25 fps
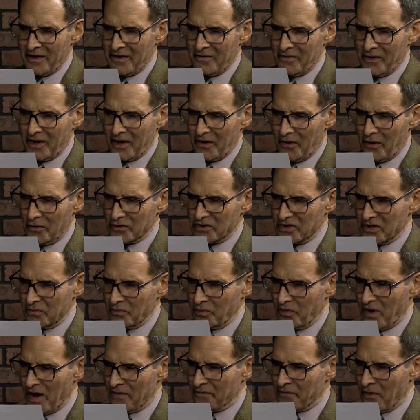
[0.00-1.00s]
We got Ocean
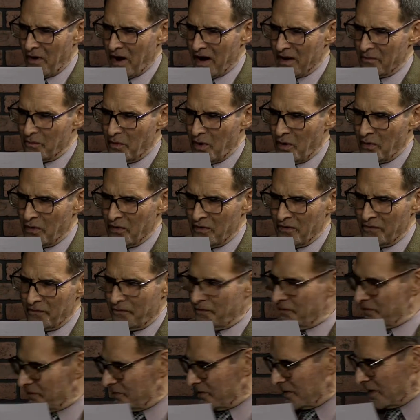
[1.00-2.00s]
Bluff Automotive